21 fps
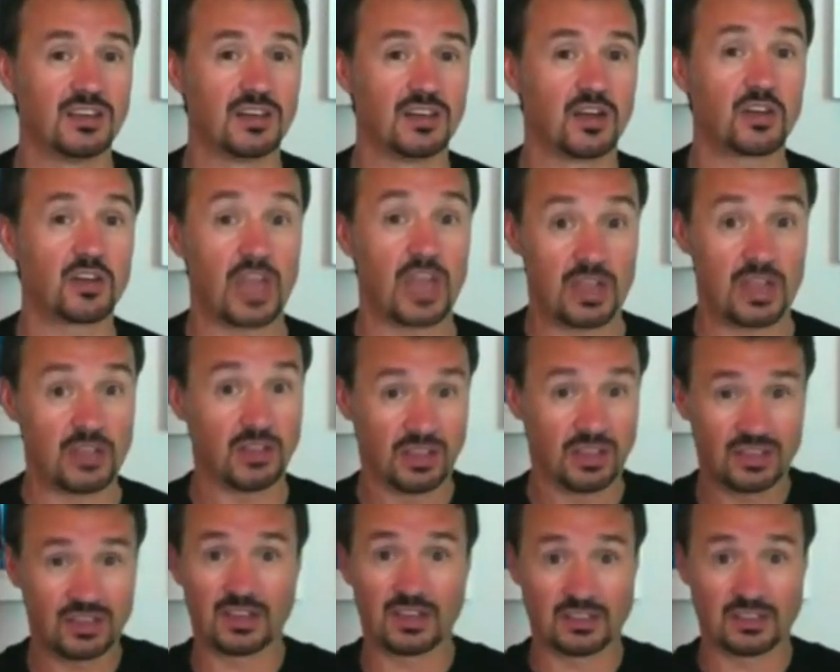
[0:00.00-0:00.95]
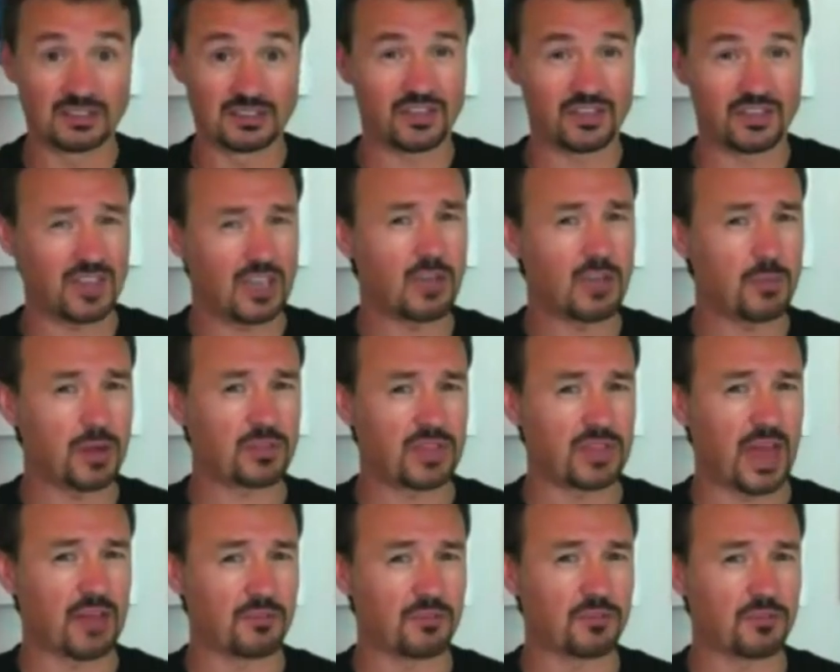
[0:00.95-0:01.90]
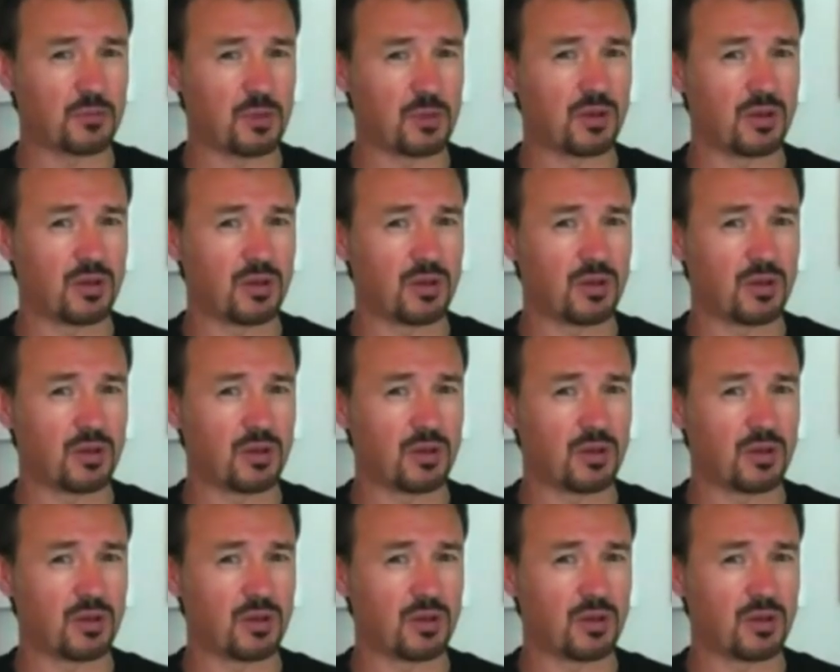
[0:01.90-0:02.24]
Okay, let's think about that from a